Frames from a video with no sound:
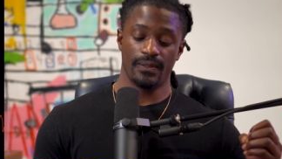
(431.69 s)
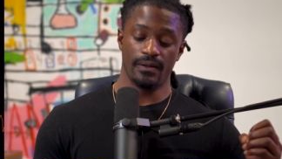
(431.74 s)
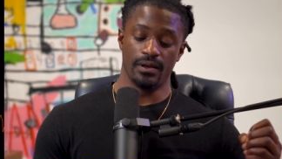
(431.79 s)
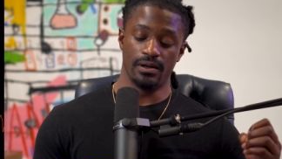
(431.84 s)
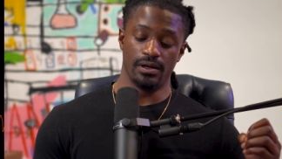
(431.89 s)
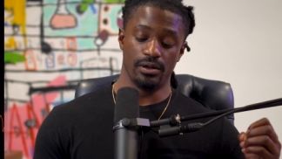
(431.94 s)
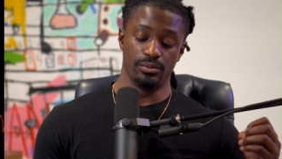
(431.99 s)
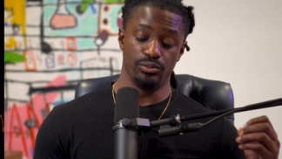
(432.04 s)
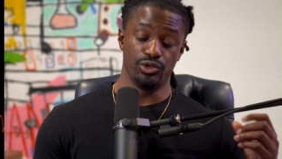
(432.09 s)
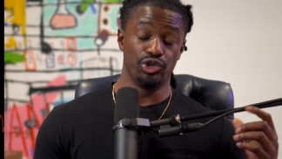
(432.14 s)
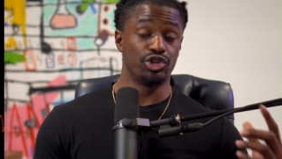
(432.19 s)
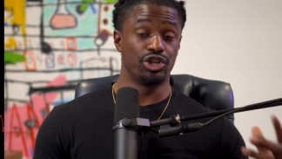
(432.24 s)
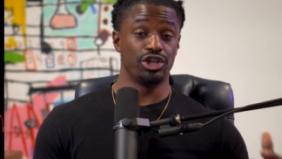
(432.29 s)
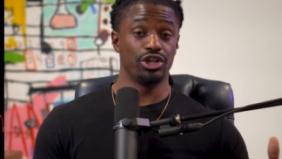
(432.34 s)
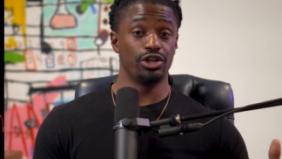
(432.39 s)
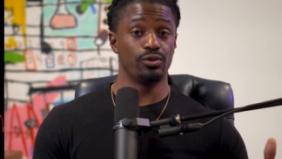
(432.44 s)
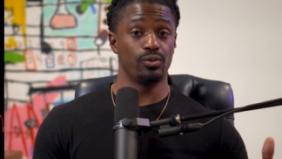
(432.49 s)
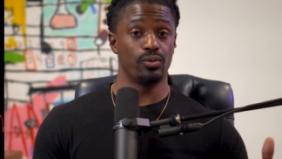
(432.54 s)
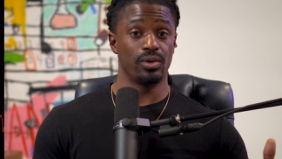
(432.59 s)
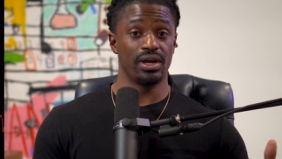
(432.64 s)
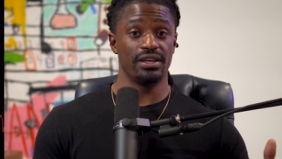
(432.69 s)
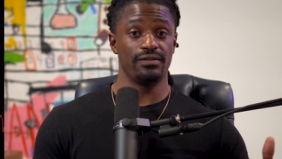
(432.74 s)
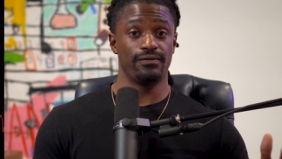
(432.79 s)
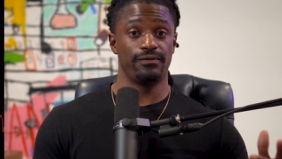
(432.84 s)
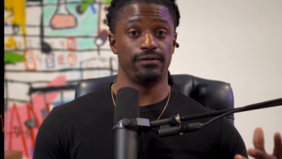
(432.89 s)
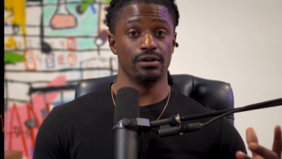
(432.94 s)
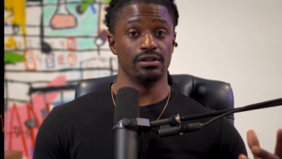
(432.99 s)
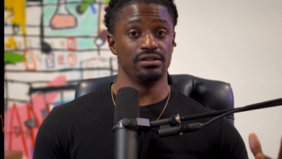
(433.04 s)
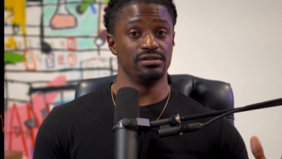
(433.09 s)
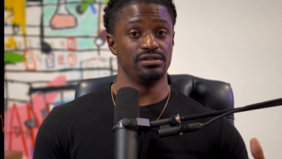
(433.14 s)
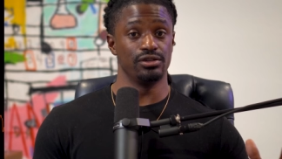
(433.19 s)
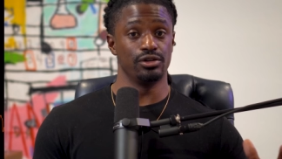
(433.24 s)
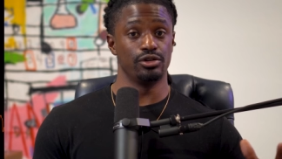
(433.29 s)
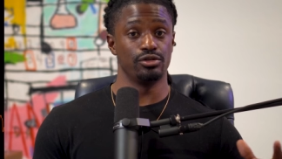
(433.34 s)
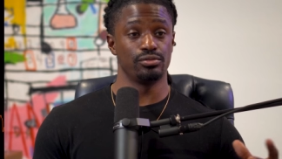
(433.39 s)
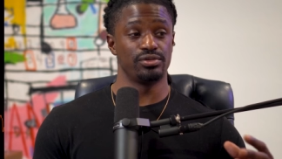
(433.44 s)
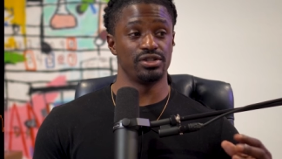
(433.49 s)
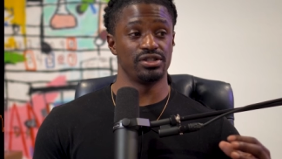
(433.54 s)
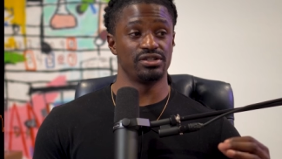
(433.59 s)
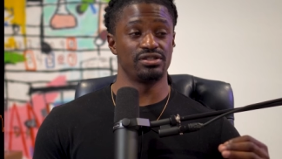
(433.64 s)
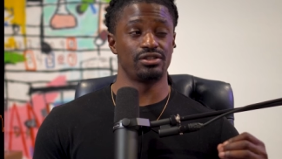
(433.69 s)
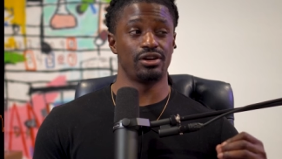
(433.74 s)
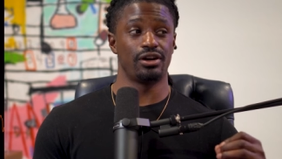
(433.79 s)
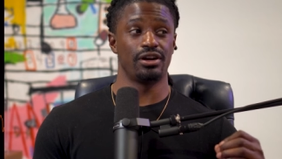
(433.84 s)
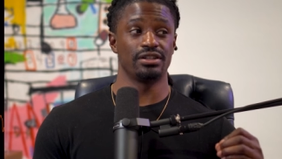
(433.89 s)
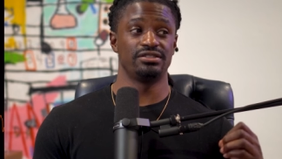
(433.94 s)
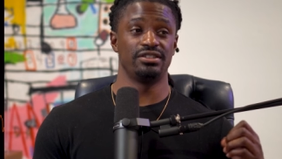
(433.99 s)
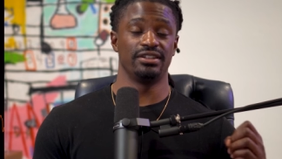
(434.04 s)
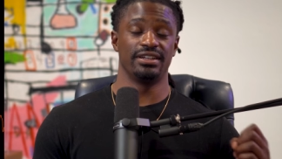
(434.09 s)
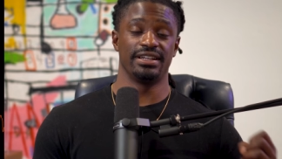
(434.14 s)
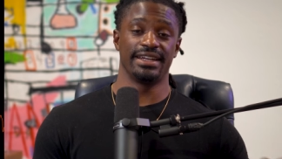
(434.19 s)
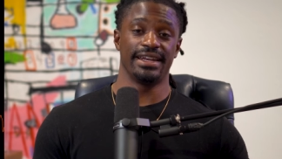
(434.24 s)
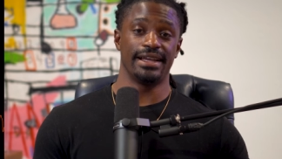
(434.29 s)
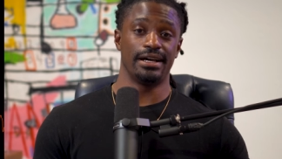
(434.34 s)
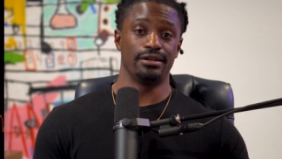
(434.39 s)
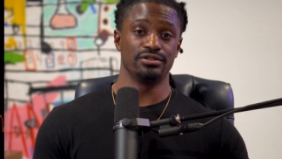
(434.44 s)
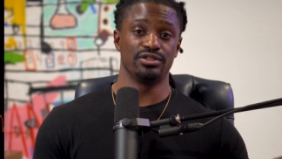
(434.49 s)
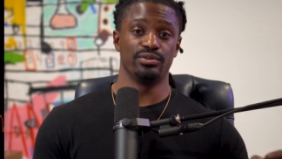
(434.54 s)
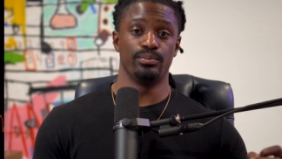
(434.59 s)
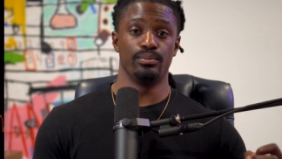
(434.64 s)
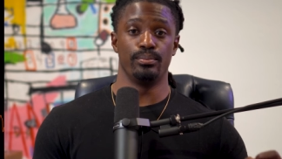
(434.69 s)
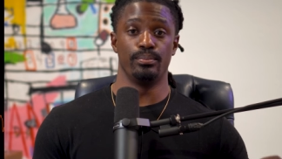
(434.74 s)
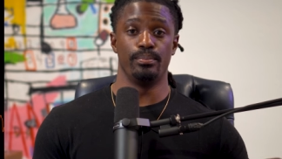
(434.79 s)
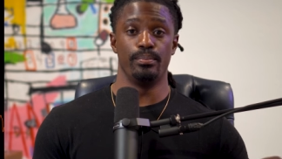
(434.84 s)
um, you could wait for Zoom to start to announce